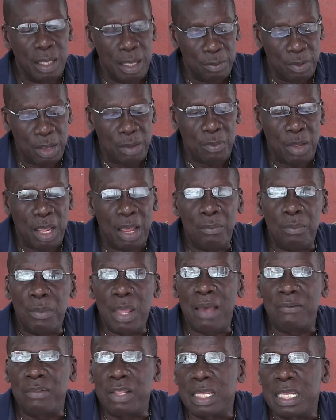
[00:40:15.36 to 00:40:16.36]
But may
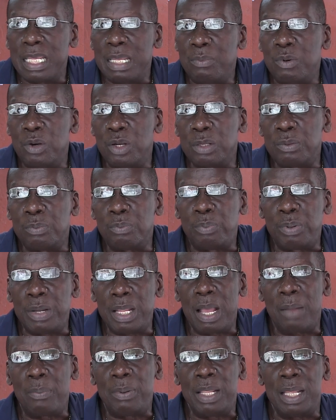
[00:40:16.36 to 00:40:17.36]
I have the keyboard
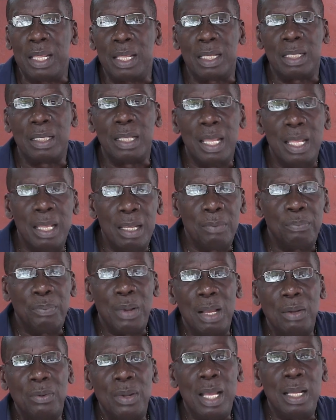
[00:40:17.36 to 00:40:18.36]
player play.
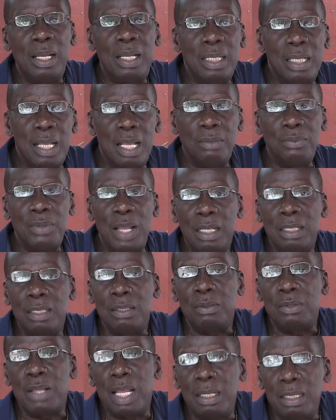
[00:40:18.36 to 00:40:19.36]
Bang bang
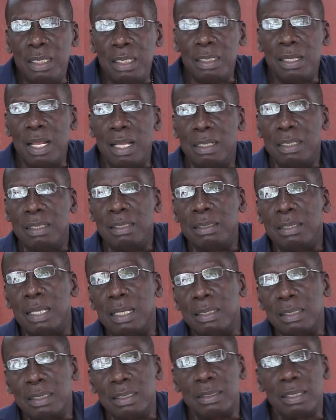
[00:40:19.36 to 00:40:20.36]
bang bang bang
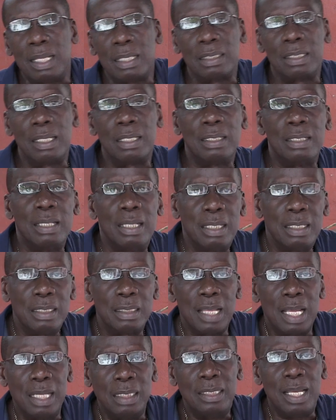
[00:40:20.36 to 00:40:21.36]
bang.
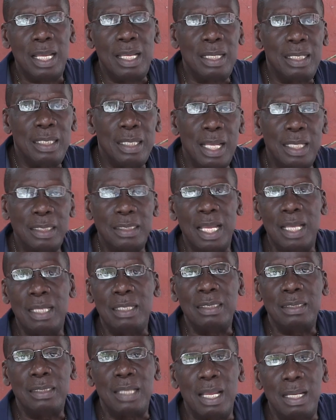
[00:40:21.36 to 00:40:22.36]
Kajang,
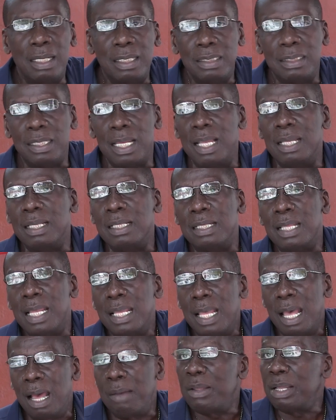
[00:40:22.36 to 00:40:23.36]
kajang, jang, jang.
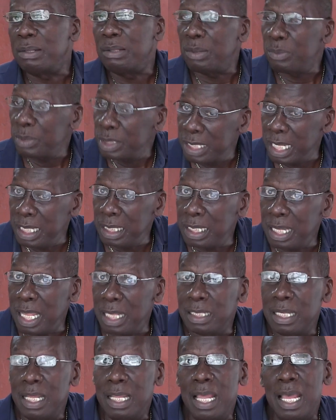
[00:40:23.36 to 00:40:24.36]
I mean, I have to tell
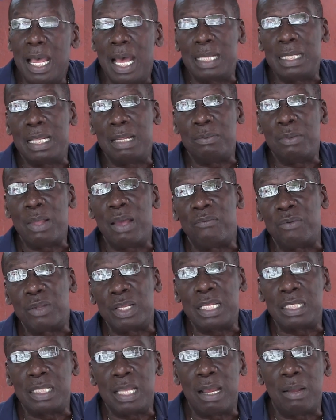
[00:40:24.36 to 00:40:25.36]
that. And then we have a
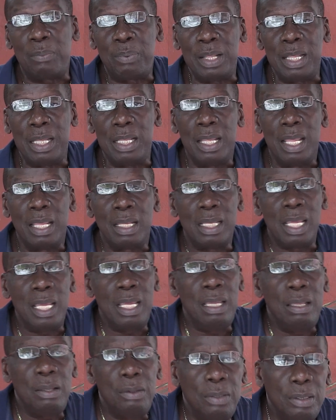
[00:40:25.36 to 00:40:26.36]
guitar player.
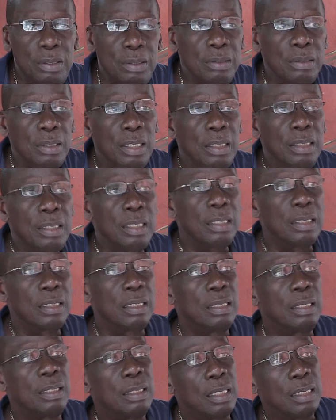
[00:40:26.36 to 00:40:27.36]
Keyong,
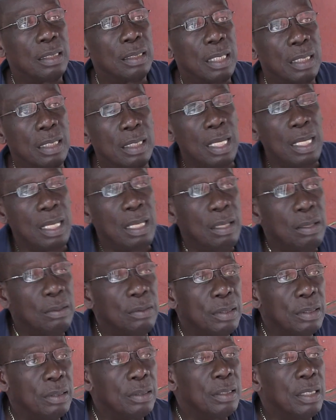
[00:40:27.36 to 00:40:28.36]

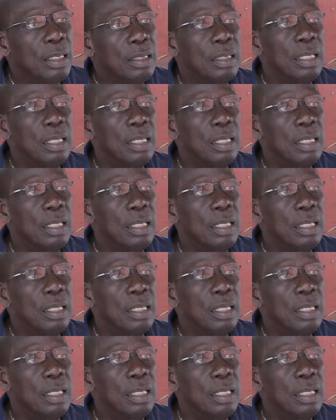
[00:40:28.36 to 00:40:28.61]
keyong.